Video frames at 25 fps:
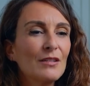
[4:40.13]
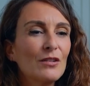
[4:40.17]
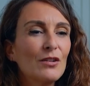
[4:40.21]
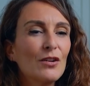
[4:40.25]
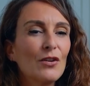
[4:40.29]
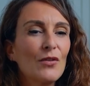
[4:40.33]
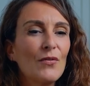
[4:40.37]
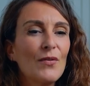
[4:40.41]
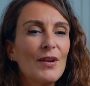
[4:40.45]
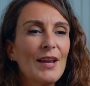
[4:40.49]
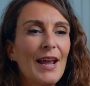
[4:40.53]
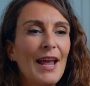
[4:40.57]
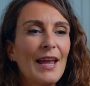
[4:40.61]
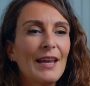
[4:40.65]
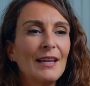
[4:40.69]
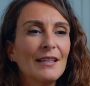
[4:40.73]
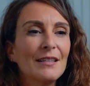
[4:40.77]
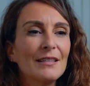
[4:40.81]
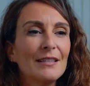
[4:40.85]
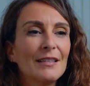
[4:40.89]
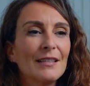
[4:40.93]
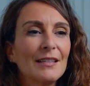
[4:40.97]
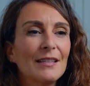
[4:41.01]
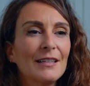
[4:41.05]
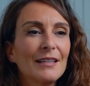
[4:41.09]
to
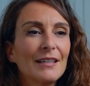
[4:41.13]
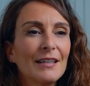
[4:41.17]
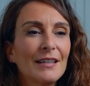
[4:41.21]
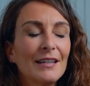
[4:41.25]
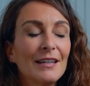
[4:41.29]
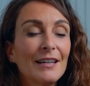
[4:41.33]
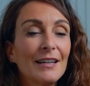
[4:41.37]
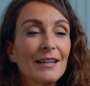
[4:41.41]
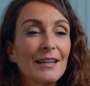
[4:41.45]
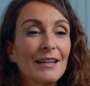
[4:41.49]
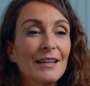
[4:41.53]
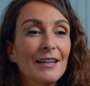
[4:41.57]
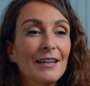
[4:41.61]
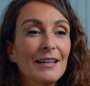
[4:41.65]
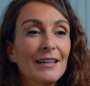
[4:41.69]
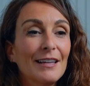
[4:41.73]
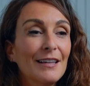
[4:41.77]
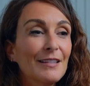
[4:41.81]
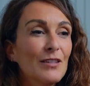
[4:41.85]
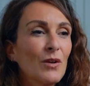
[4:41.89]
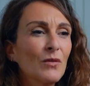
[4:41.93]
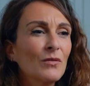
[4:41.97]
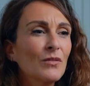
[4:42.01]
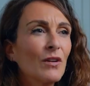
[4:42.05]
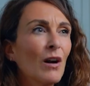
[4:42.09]
create
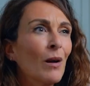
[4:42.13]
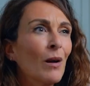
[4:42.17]
his own